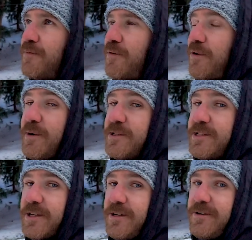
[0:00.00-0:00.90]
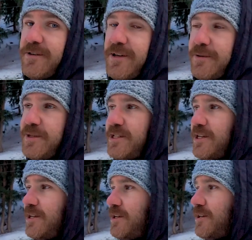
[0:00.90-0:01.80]
three months ago that I'd be
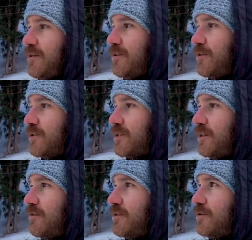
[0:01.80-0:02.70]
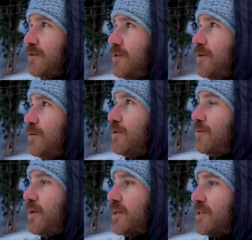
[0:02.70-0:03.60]
standing on a ski resort in
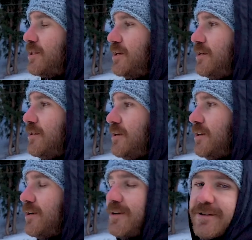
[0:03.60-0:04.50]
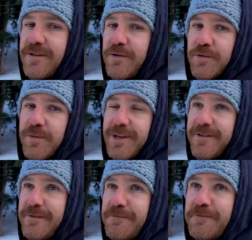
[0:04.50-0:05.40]
northern Pakistan. I wouldn't believe you.